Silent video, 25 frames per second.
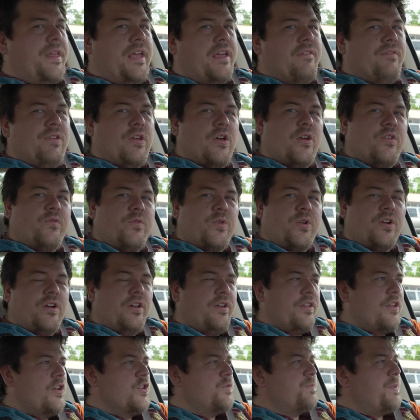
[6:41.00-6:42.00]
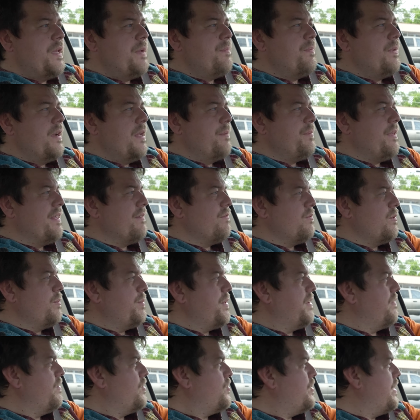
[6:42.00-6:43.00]
There you go. We're going to look those people up, give them a
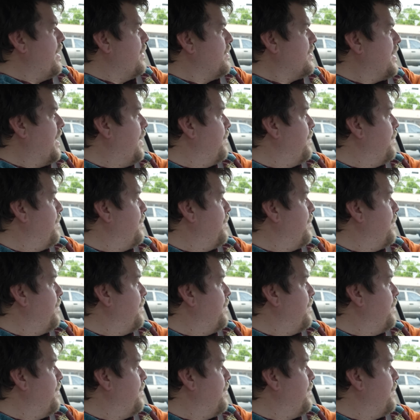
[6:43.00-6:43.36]
bit of a shout